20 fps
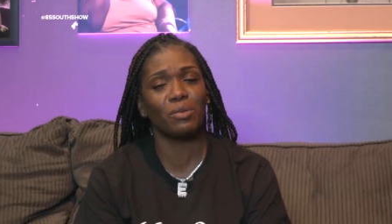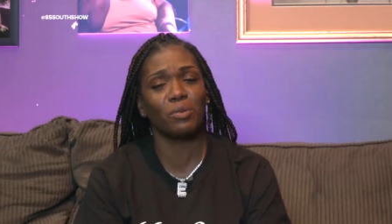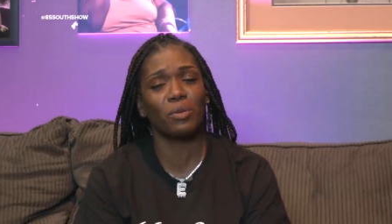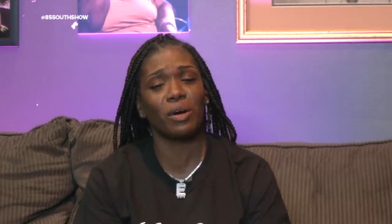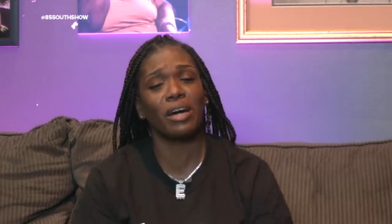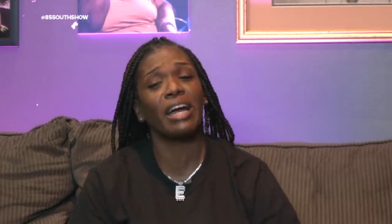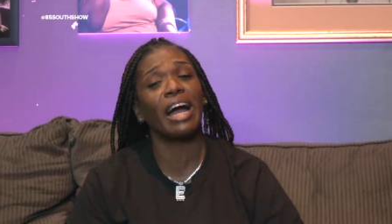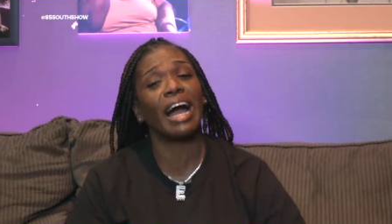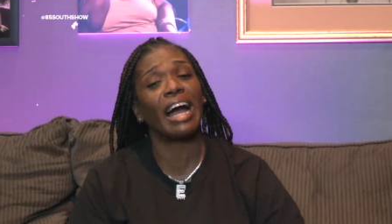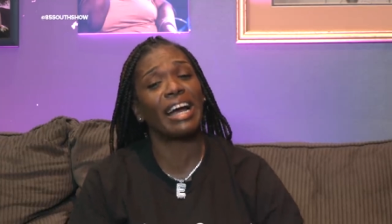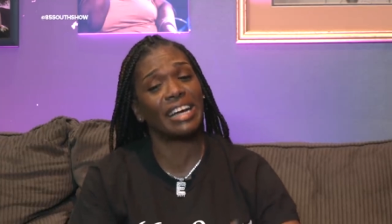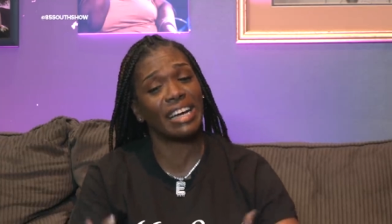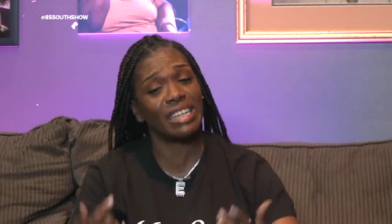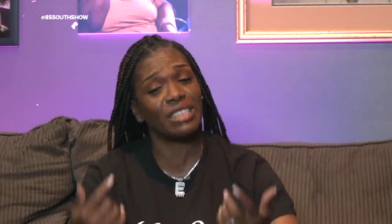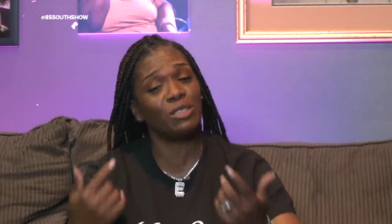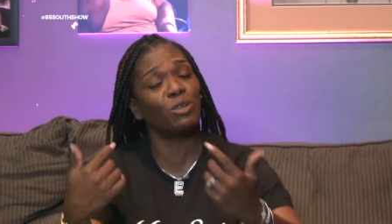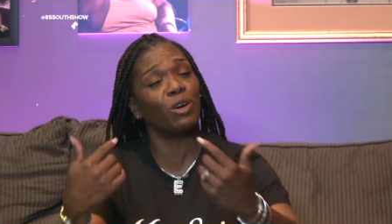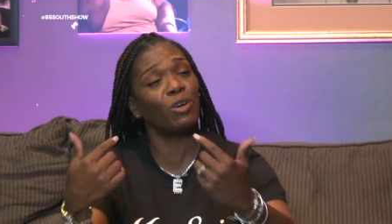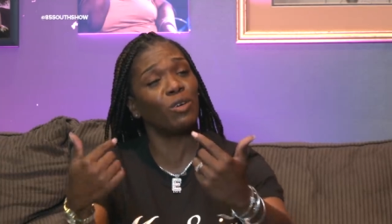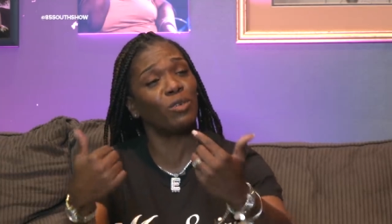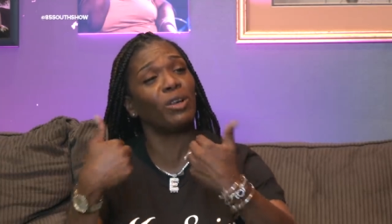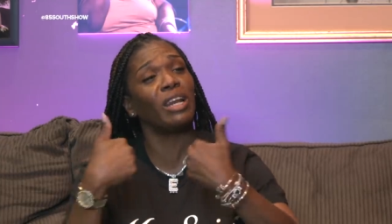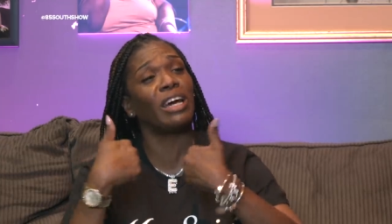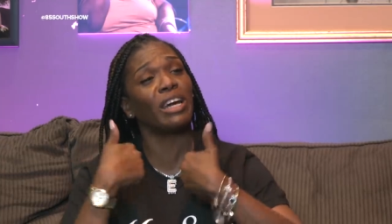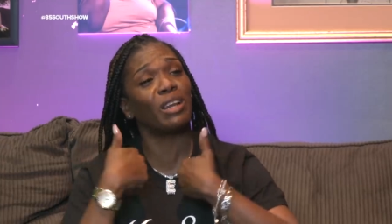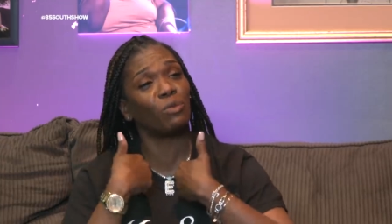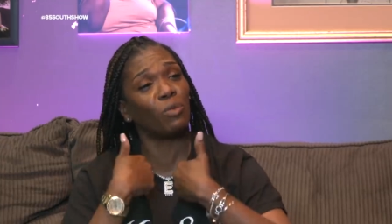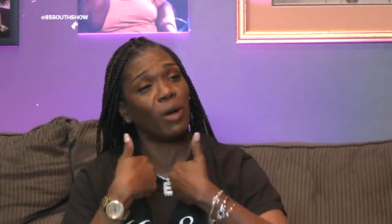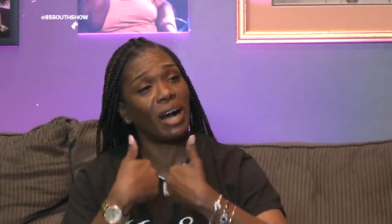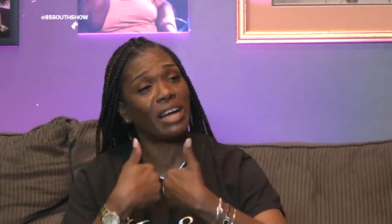Well, I guess you're gonna
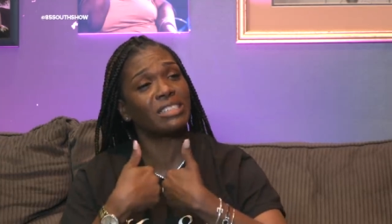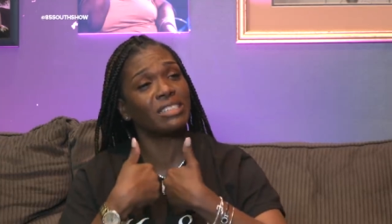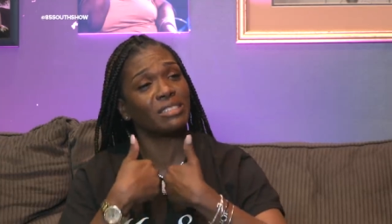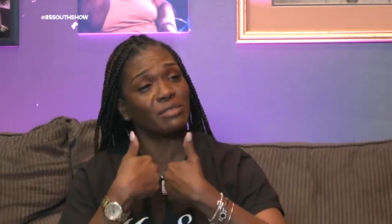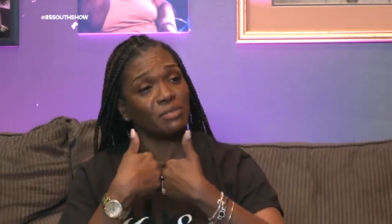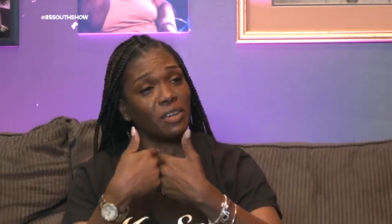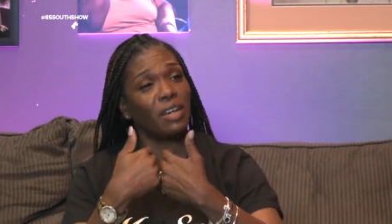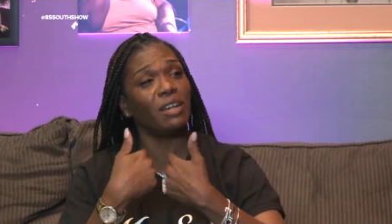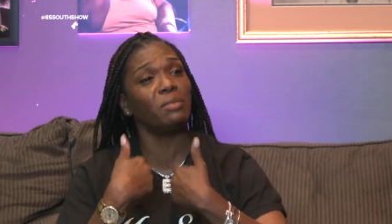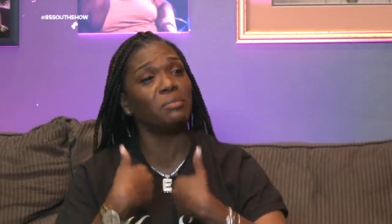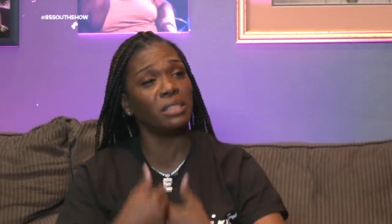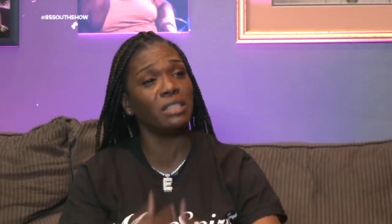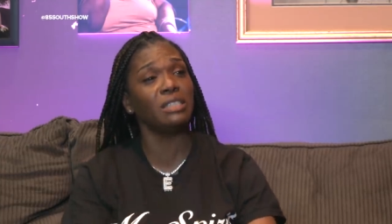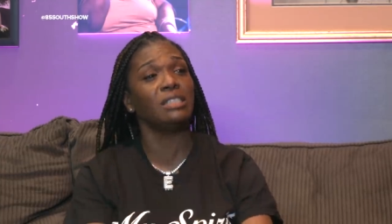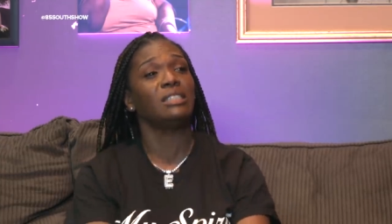let it watch you fuck me.